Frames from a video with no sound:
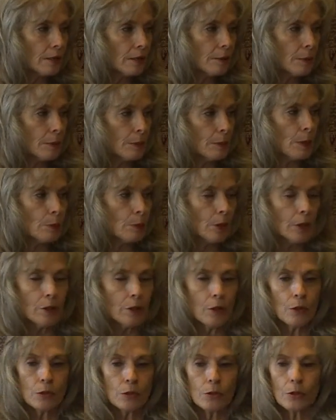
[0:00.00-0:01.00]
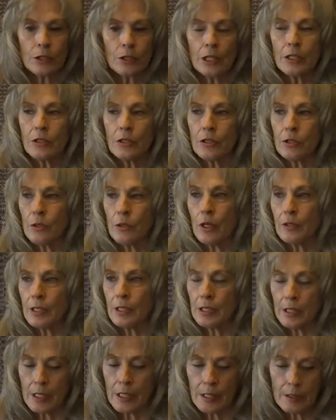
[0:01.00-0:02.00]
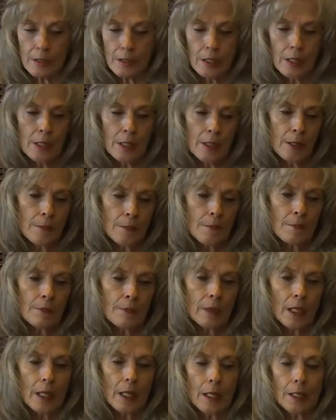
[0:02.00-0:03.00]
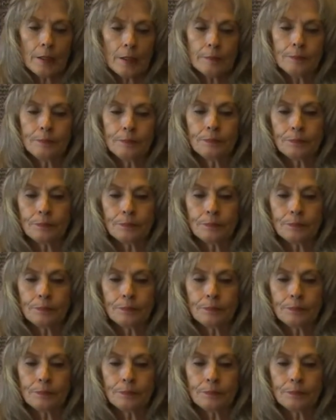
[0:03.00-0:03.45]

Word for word: I mean, remember, our culture teaches you all these things. And